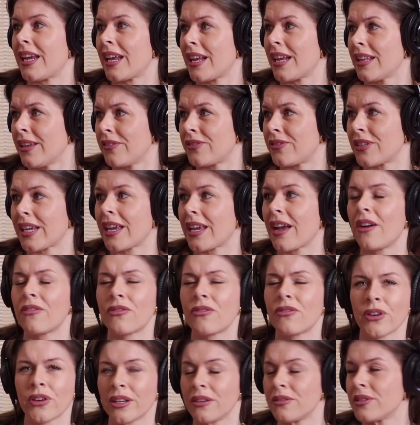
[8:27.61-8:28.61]
I lived in
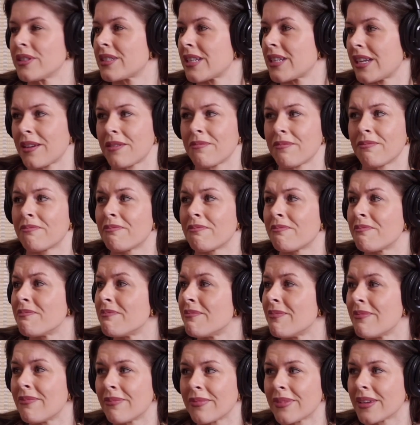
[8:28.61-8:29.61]
California. It was like a
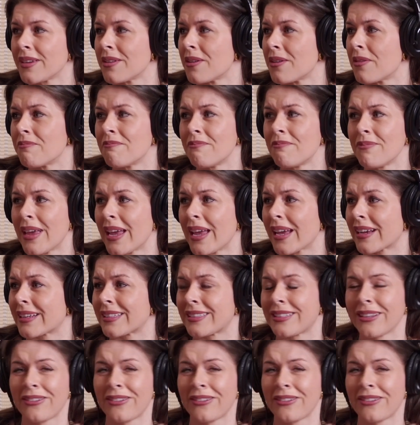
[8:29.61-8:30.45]
mix